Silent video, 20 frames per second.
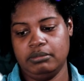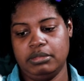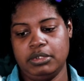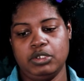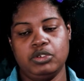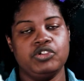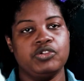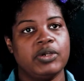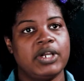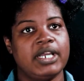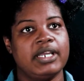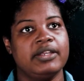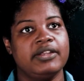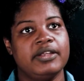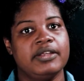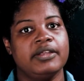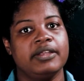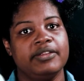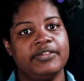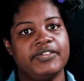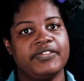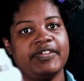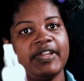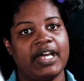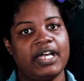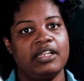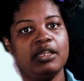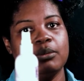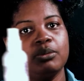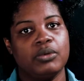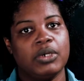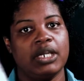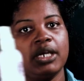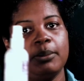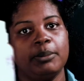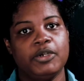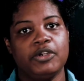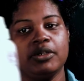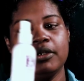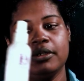Blow Dryer and Styler
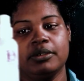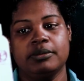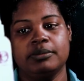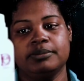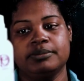Primer